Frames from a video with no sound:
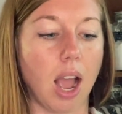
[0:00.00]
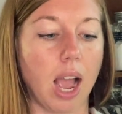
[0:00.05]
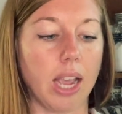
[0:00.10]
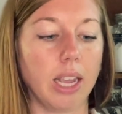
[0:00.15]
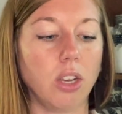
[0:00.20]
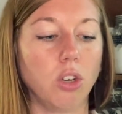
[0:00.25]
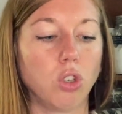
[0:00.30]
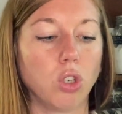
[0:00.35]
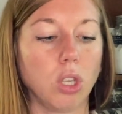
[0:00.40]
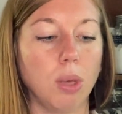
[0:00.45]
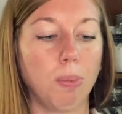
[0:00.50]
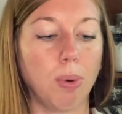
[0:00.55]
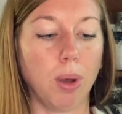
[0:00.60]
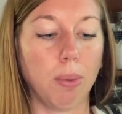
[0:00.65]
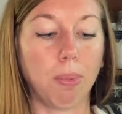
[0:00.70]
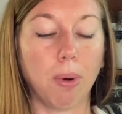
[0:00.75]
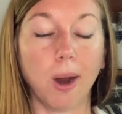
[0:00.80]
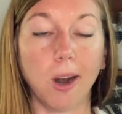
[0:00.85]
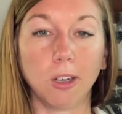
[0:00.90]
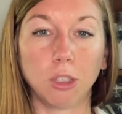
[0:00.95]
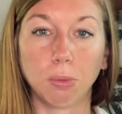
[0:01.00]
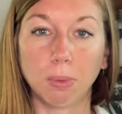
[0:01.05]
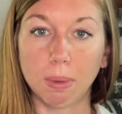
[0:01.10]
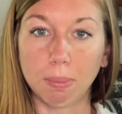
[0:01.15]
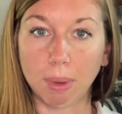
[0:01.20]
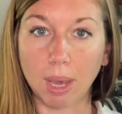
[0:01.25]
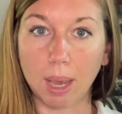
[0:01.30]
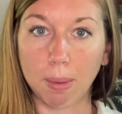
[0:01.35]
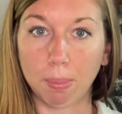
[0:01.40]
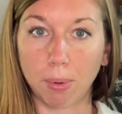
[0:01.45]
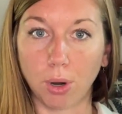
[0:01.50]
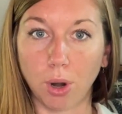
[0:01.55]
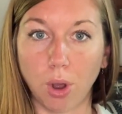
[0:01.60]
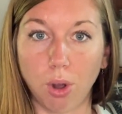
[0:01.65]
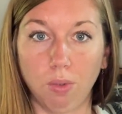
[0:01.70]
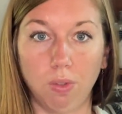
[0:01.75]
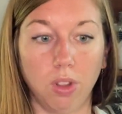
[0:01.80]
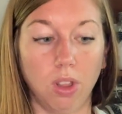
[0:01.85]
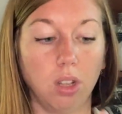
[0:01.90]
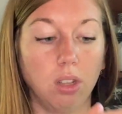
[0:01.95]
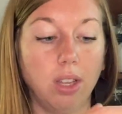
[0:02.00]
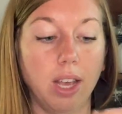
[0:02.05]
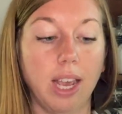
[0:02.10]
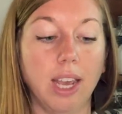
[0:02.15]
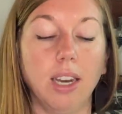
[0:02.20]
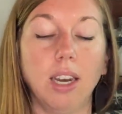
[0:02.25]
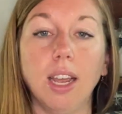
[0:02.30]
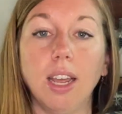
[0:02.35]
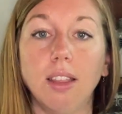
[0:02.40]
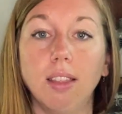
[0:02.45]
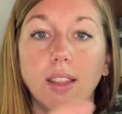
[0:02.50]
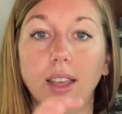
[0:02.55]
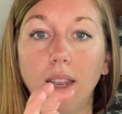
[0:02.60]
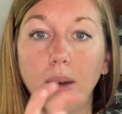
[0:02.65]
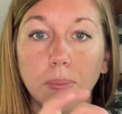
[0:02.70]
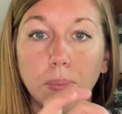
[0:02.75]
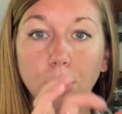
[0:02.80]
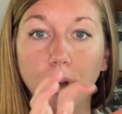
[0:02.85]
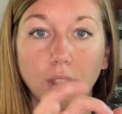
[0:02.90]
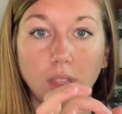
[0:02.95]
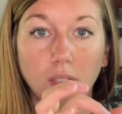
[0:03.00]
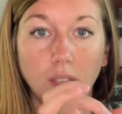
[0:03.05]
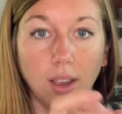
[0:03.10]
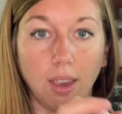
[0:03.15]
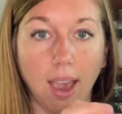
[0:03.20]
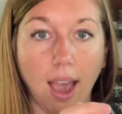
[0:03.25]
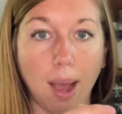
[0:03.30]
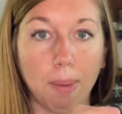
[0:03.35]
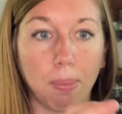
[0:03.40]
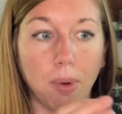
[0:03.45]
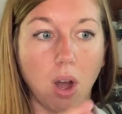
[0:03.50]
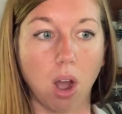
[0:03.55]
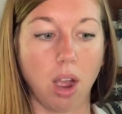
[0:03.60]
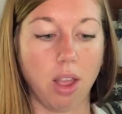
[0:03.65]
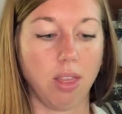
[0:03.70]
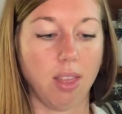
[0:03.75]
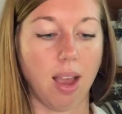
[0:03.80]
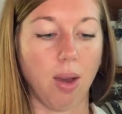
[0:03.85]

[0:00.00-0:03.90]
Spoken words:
I usually put parchment paper over the lid and then put the cap on.